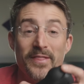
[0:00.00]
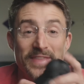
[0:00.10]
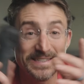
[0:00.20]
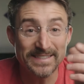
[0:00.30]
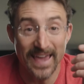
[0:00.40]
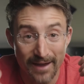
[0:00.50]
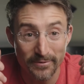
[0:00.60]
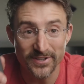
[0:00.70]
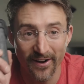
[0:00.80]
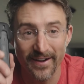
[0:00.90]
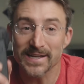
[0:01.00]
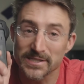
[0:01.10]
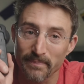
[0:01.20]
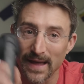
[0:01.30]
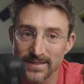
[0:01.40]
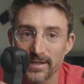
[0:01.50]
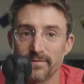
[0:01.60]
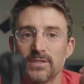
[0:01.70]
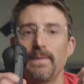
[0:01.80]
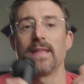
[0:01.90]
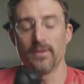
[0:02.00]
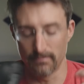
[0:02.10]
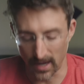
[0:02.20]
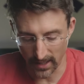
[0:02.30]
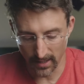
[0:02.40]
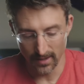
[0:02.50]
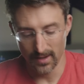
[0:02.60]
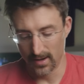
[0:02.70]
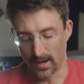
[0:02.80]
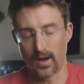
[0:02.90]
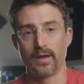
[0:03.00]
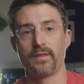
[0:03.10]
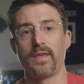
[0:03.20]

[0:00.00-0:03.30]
These cameras are expensive. Spend the money on